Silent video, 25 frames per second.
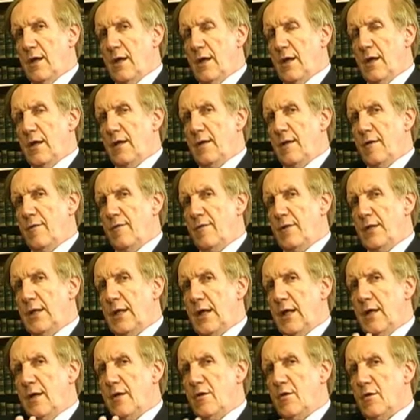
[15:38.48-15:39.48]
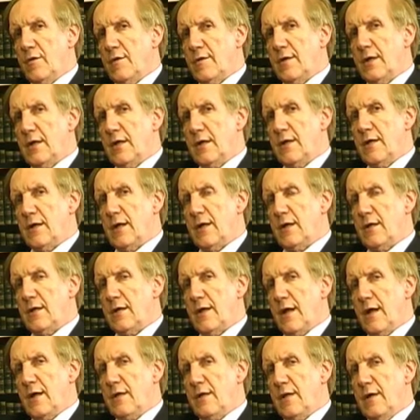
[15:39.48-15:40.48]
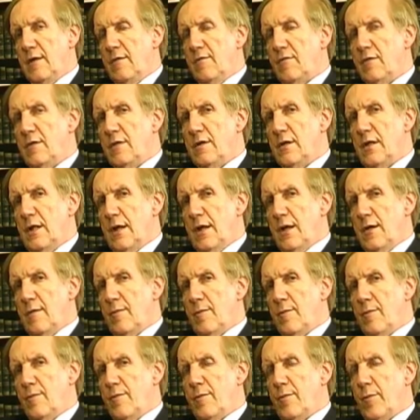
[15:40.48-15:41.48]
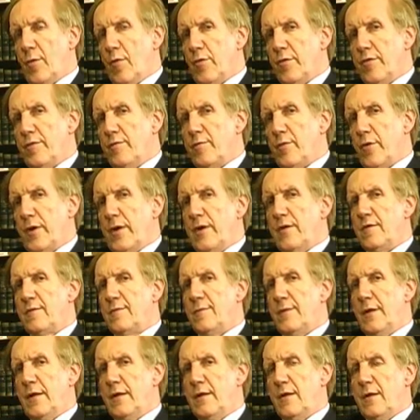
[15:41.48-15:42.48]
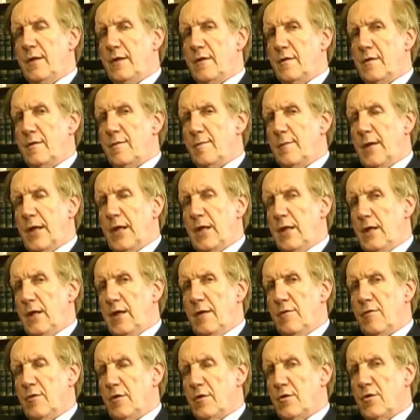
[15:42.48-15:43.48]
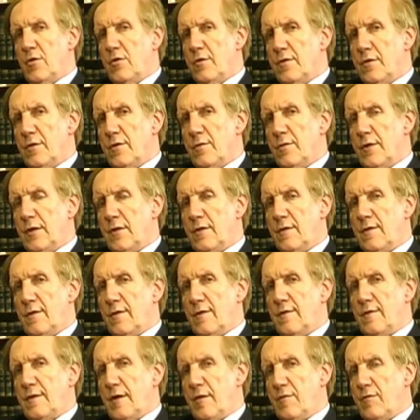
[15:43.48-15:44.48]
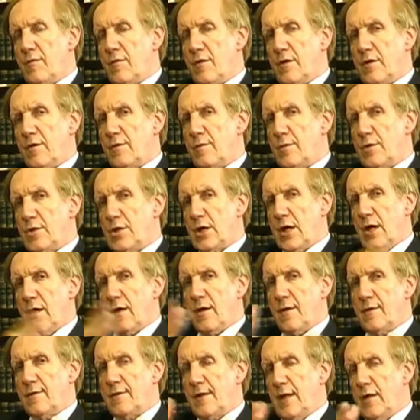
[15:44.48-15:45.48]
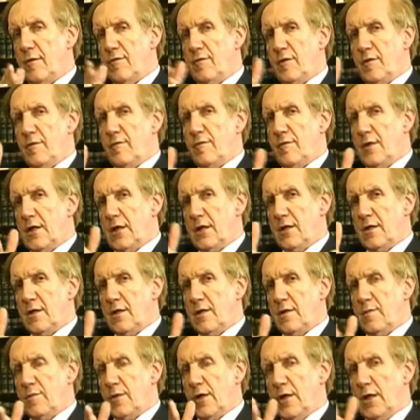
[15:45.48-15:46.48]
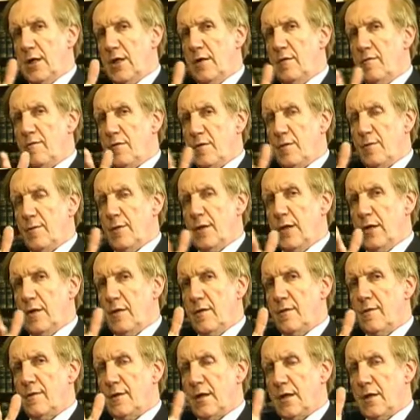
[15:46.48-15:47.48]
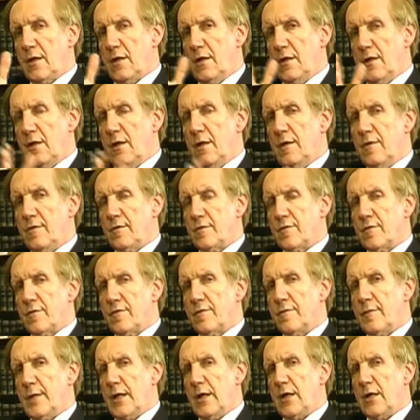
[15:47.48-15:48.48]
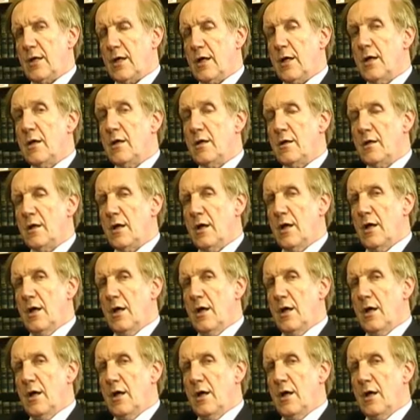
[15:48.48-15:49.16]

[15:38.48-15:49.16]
and if we then consider that that evil both brings with it many evil consequences and sufferings which are self-inflicted by evil wills, like in the history of mankind,